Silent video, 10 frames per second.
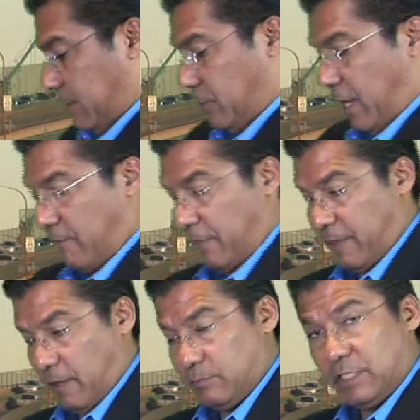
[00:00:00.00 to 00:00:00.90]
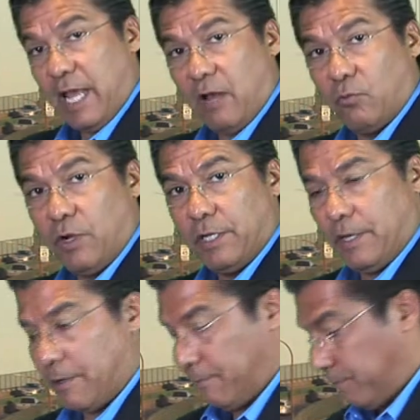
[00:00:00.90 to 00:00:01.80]
you have a thumbs down one
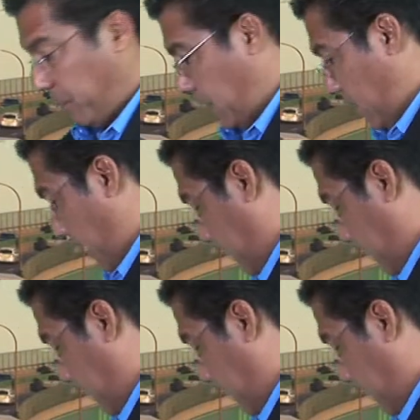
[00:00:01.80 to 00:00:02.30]
here, and